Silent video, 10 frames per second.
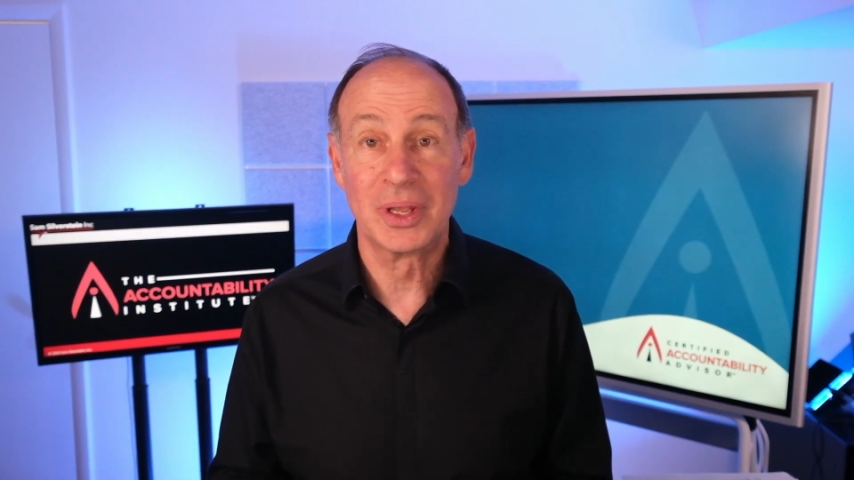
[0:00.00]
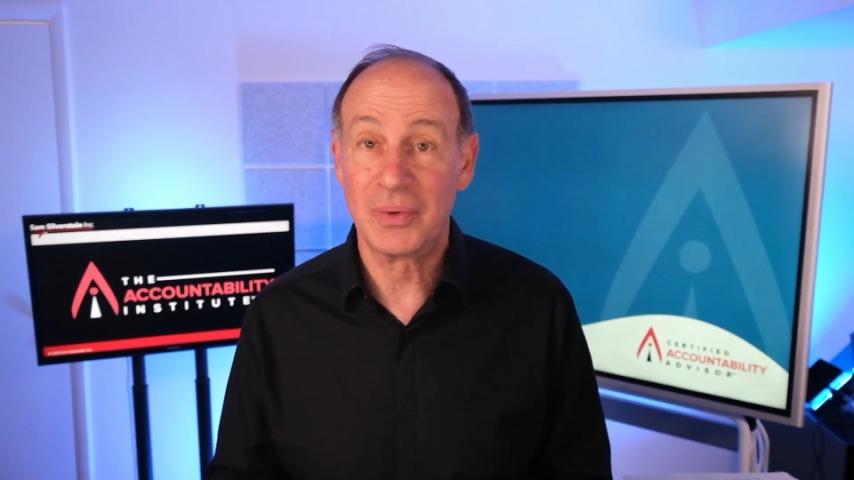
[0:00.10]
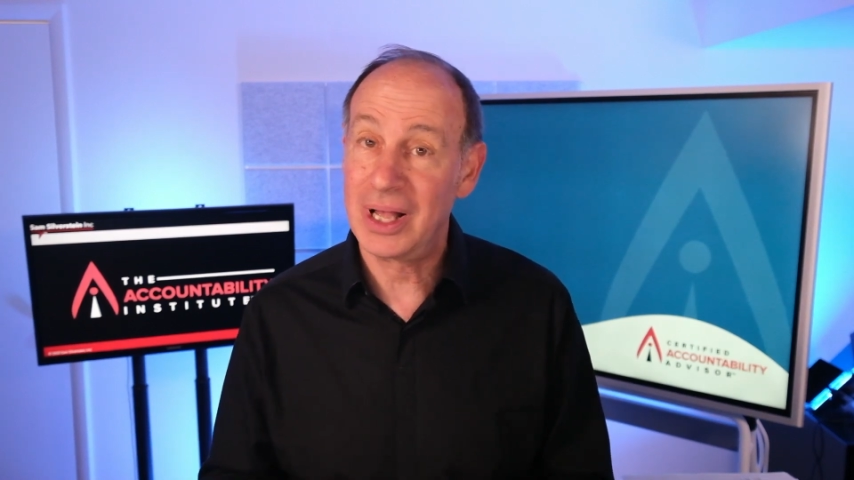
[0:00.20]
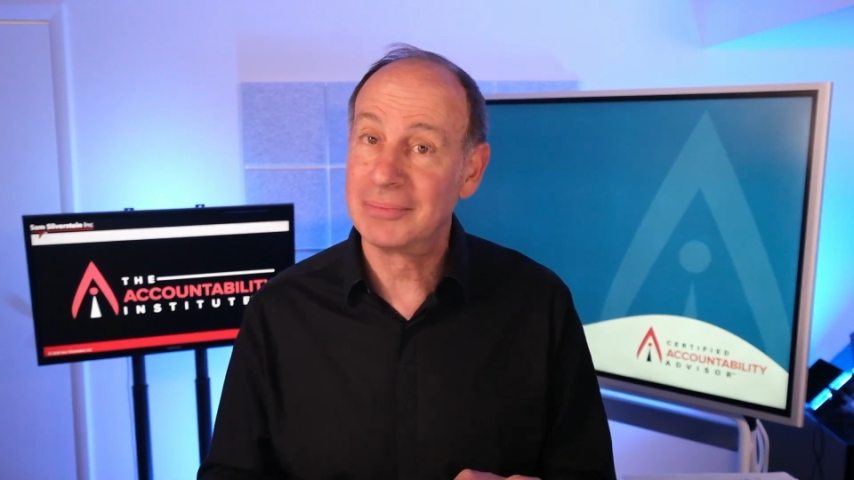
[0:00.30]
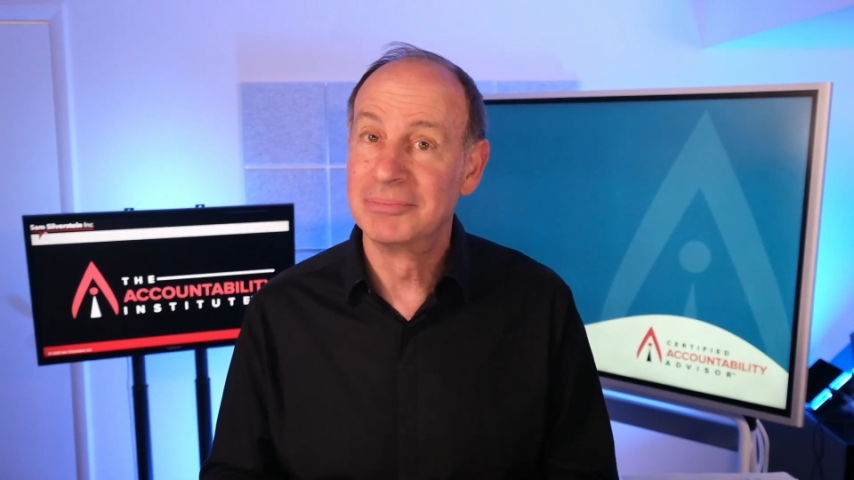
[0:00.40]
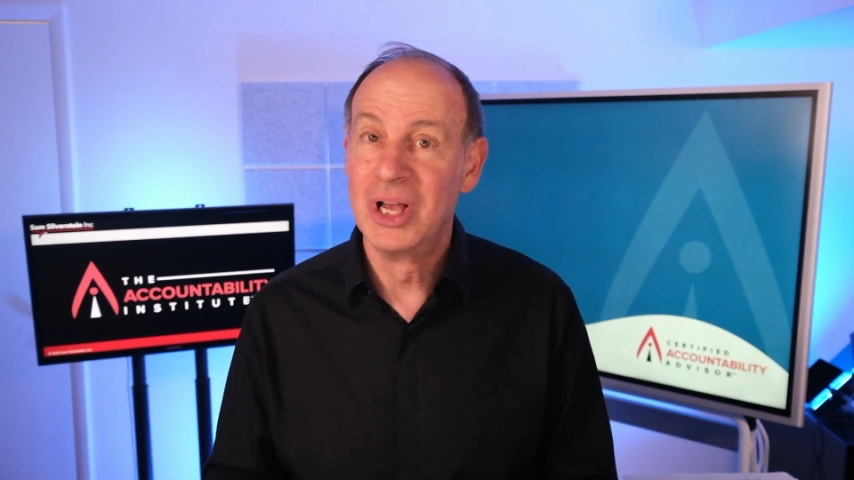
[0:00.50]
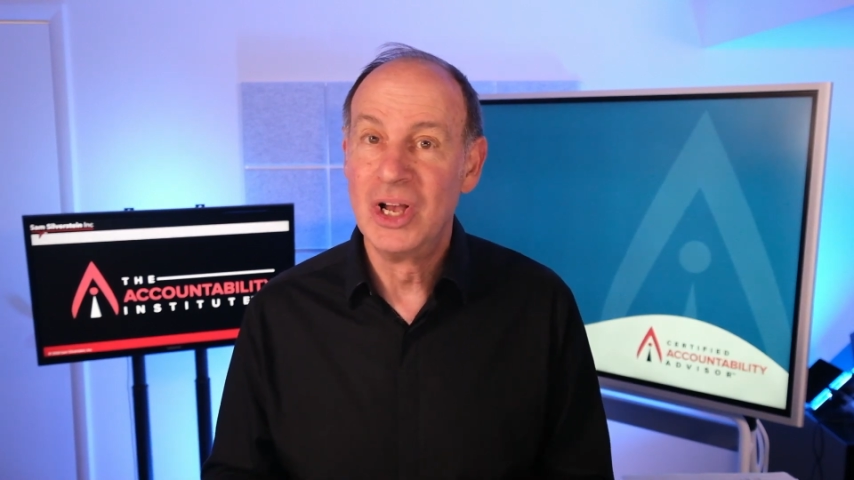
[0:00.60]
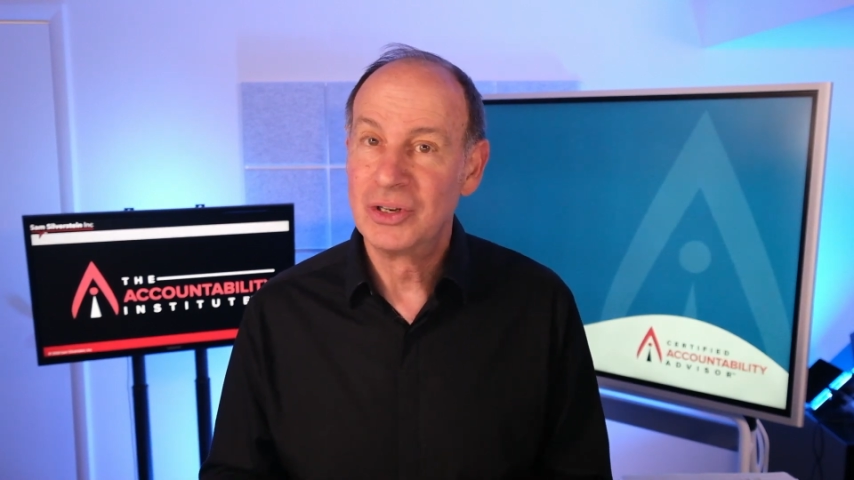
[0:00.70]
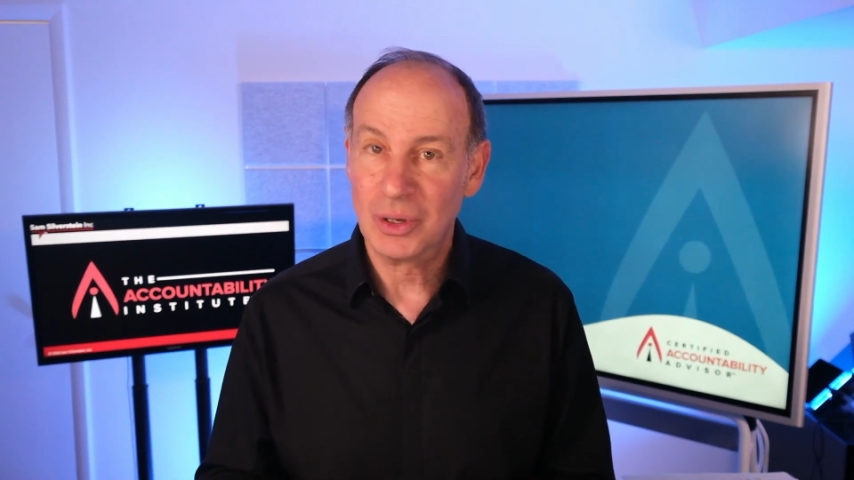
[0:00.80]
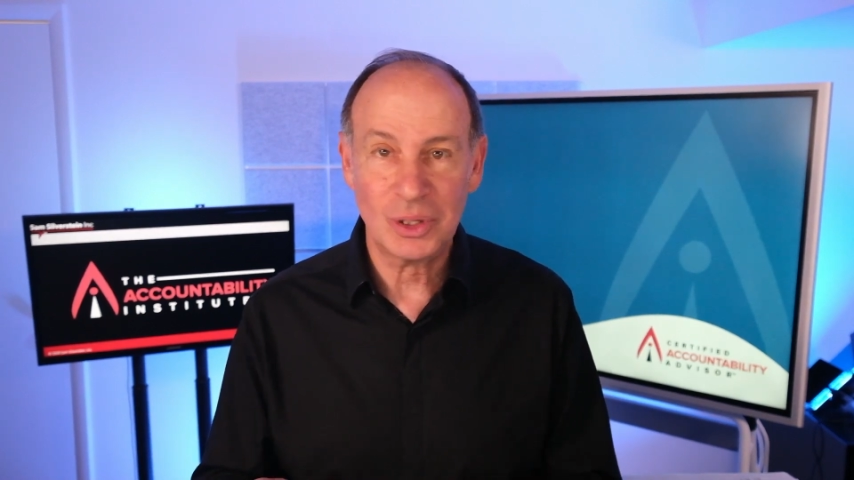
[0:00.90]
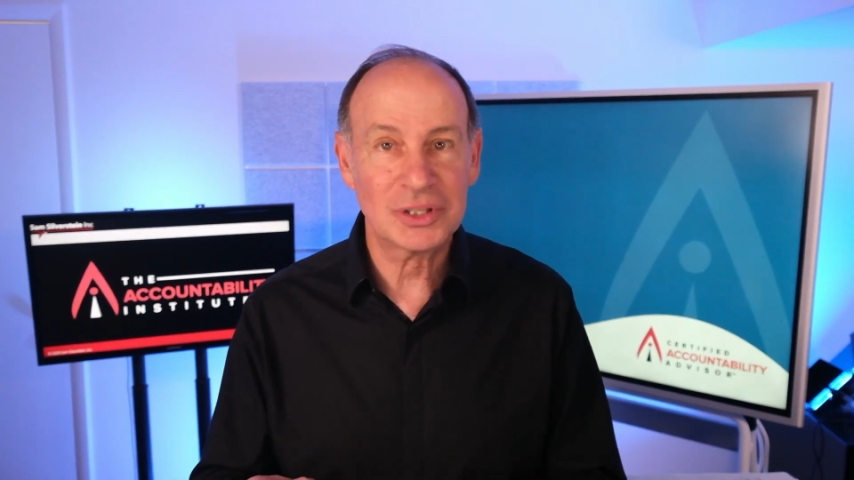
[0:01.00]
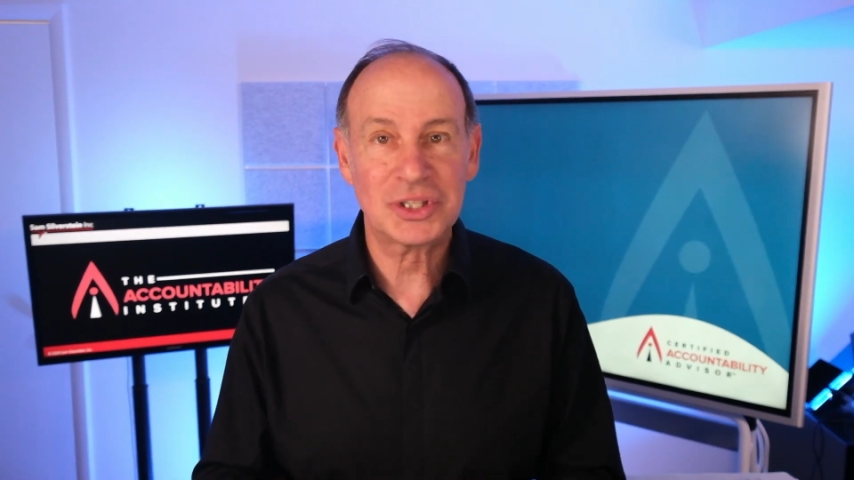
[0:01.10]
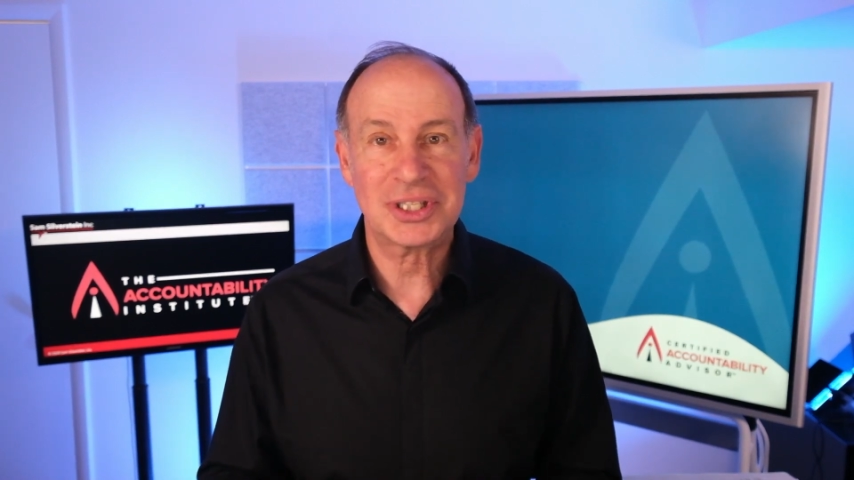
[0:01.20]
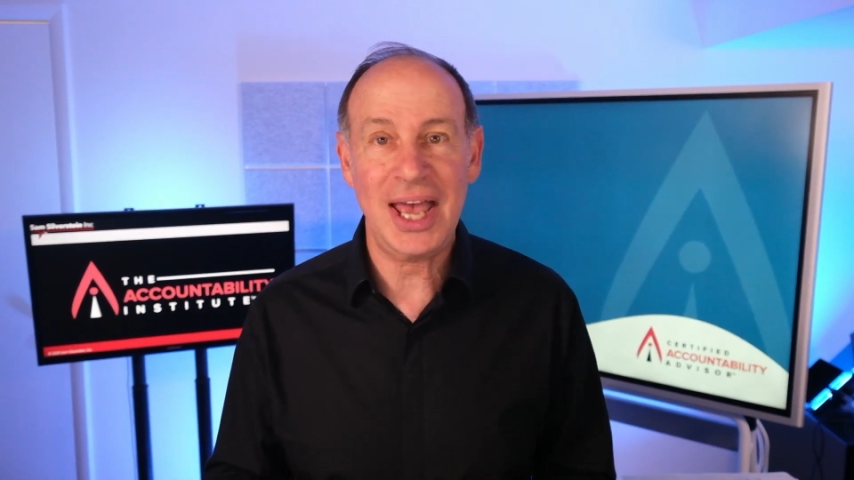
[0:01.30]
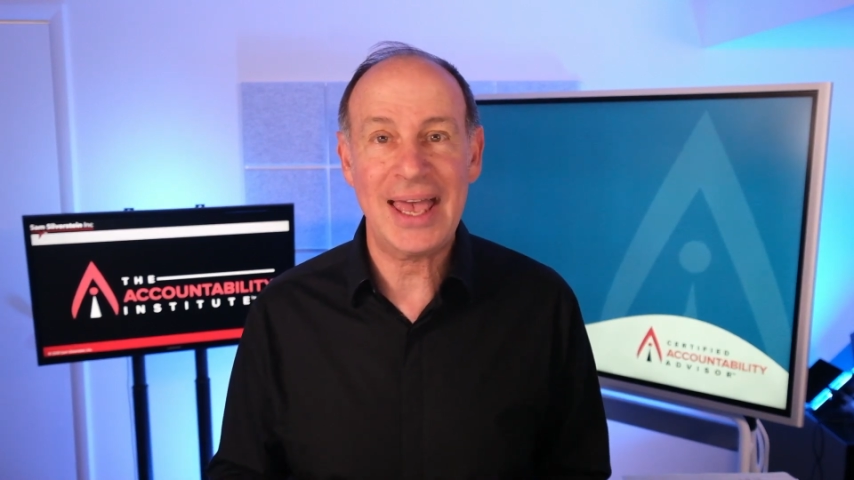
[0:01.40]
Well, don't look to
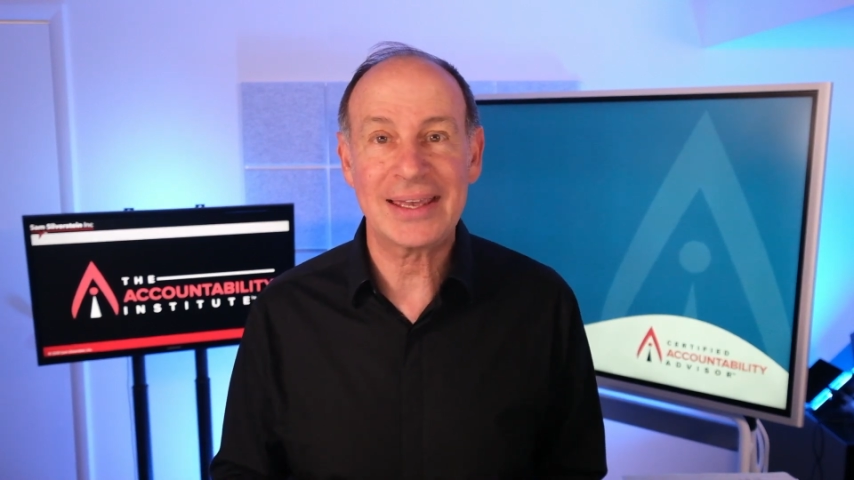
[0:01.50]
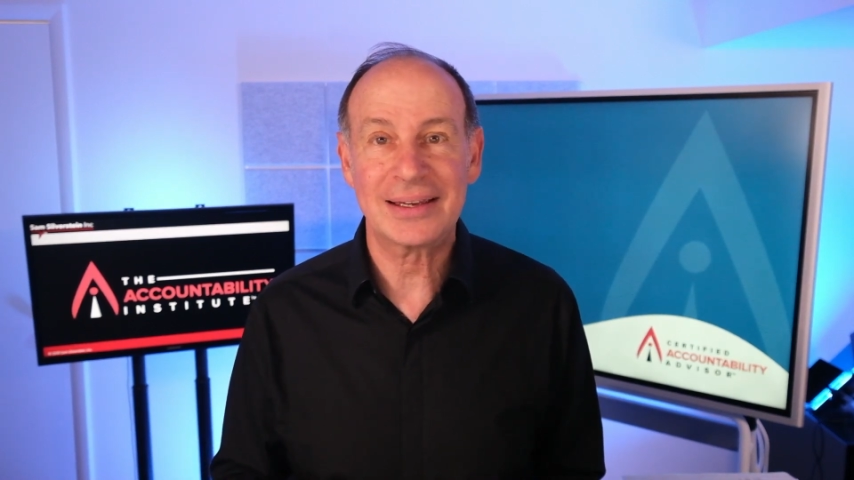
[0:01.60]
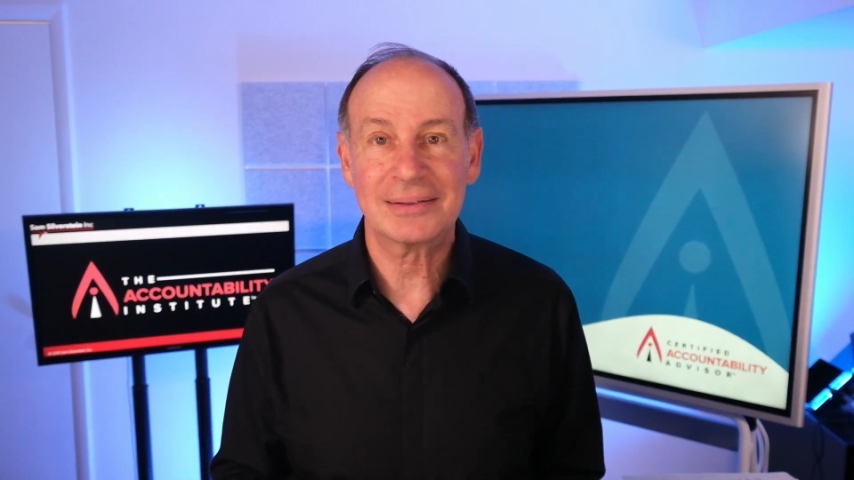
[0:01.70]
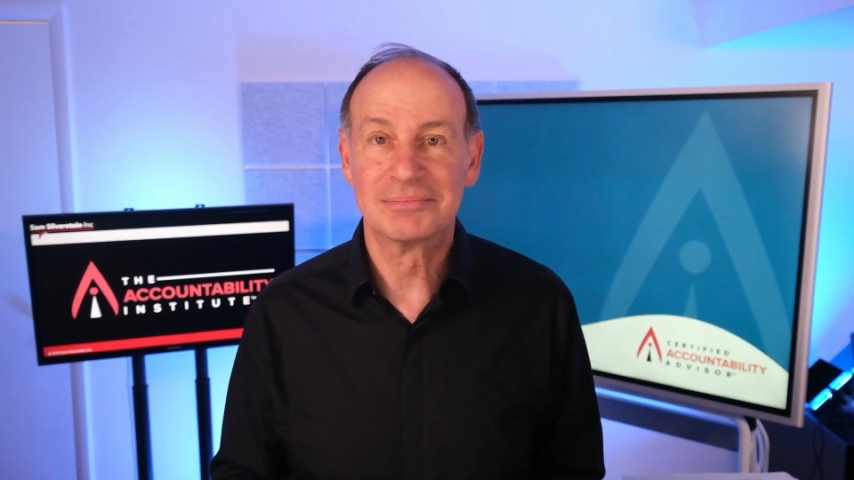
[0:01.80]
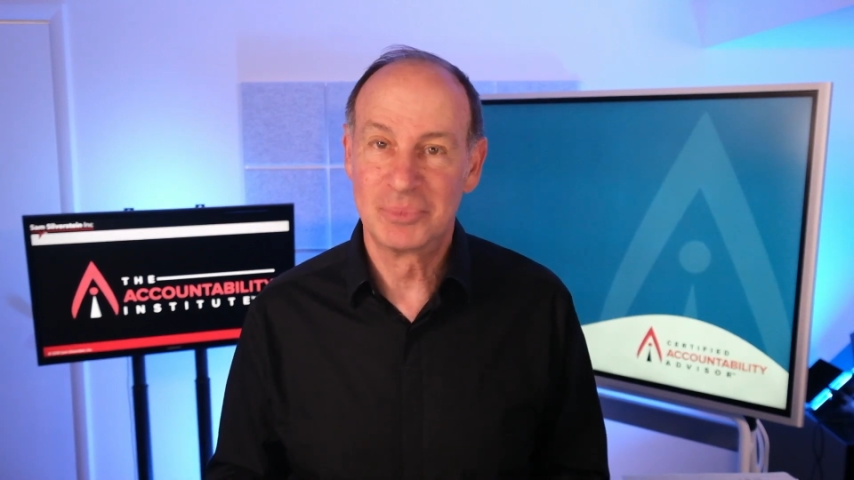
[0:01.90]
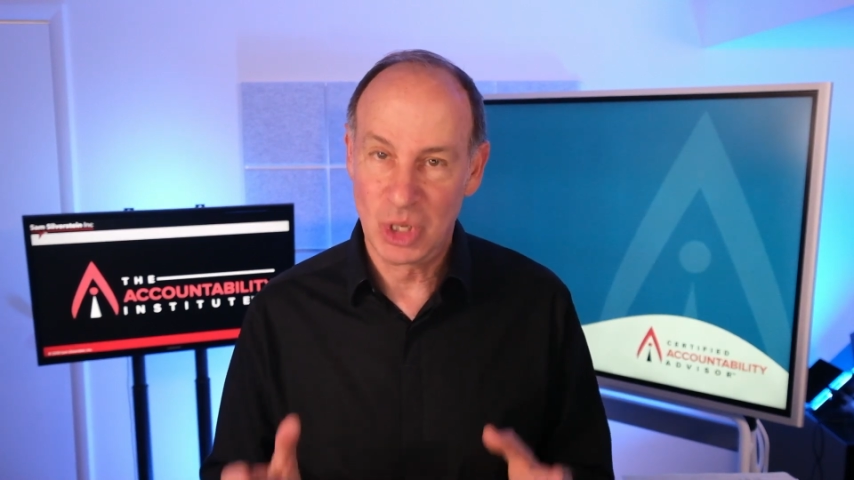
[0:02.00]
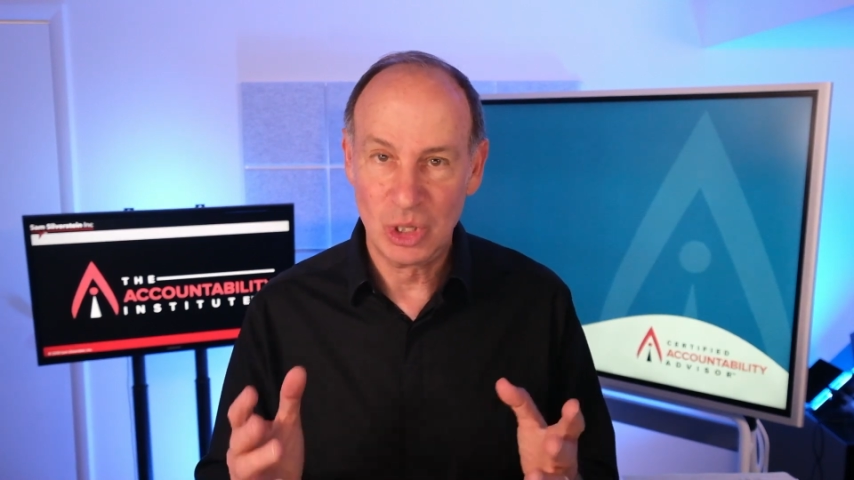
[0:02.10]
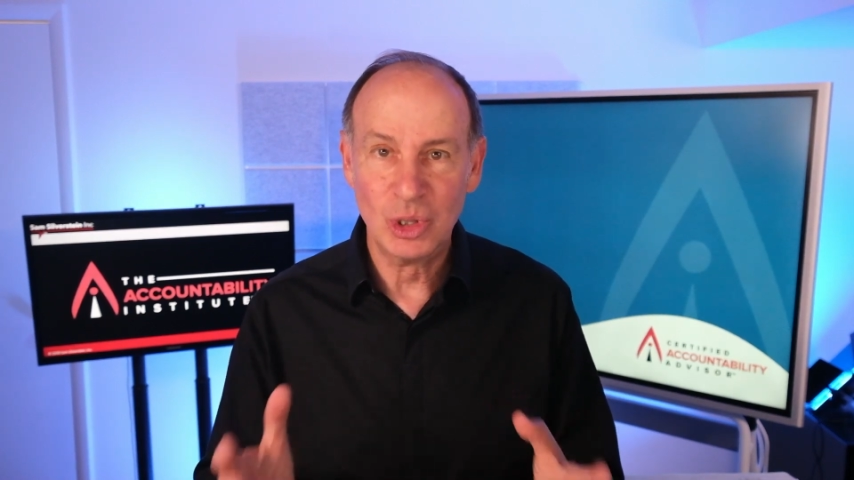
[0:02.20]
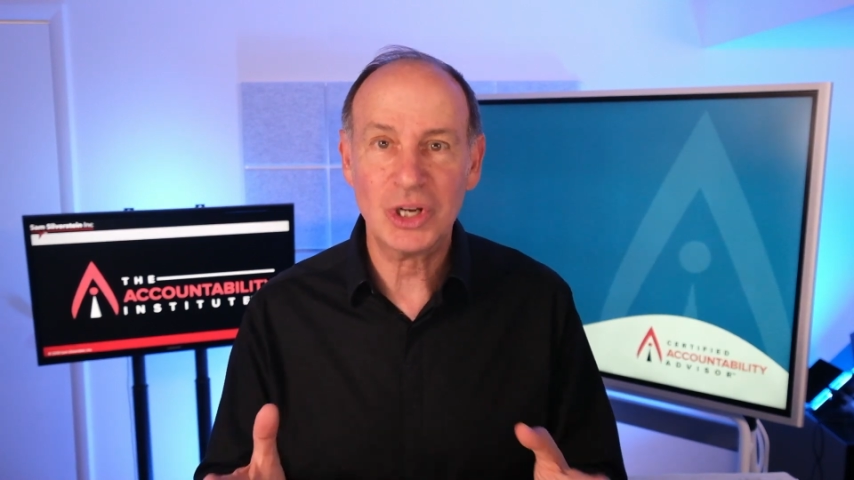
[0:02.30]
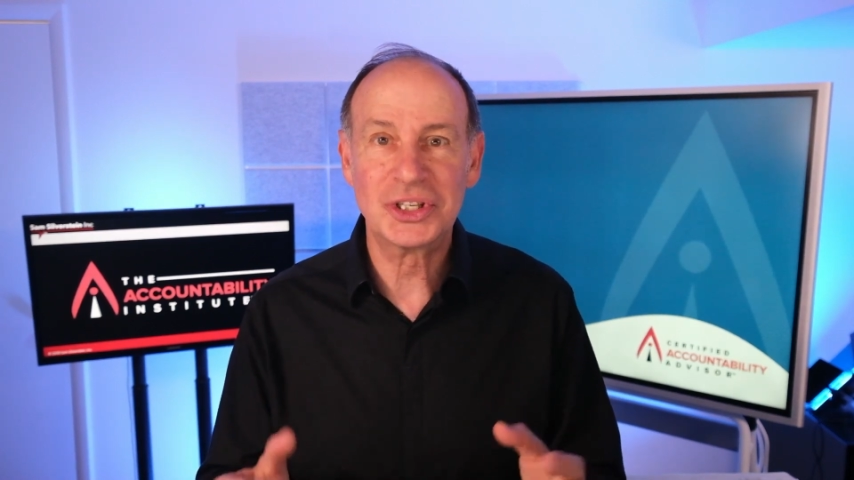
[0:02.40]
take, look